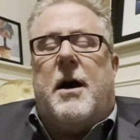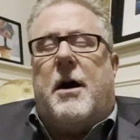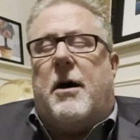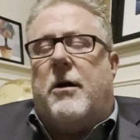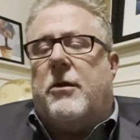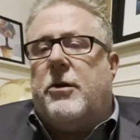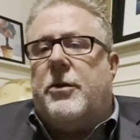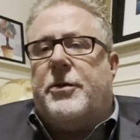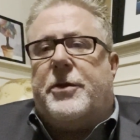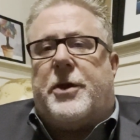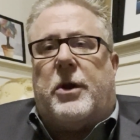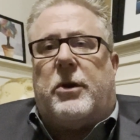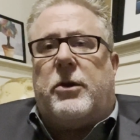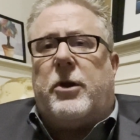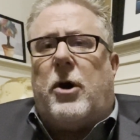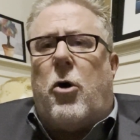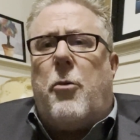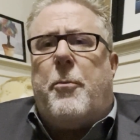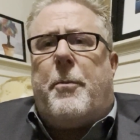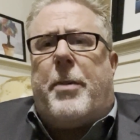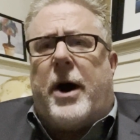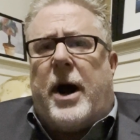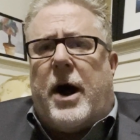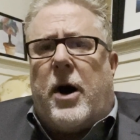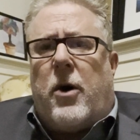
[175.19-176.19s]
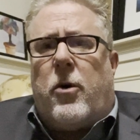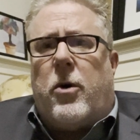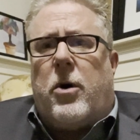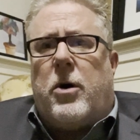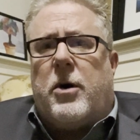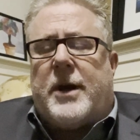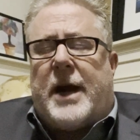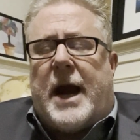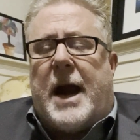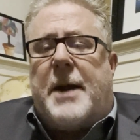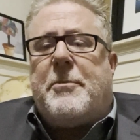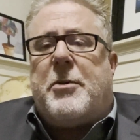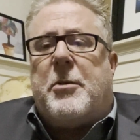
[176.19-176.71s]
The low power
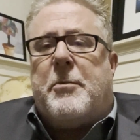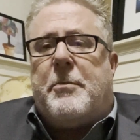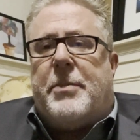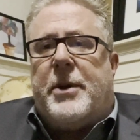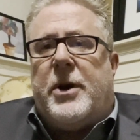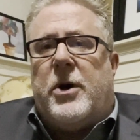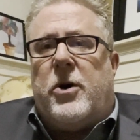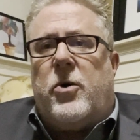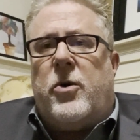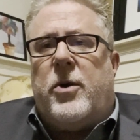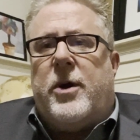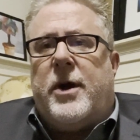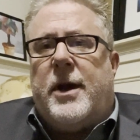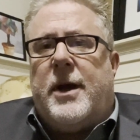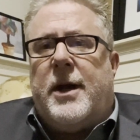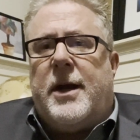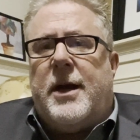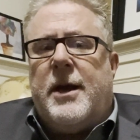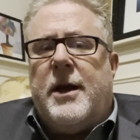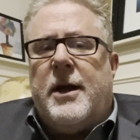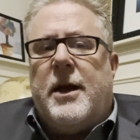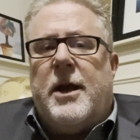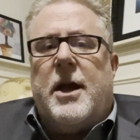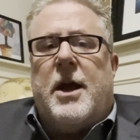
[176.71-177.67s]
capability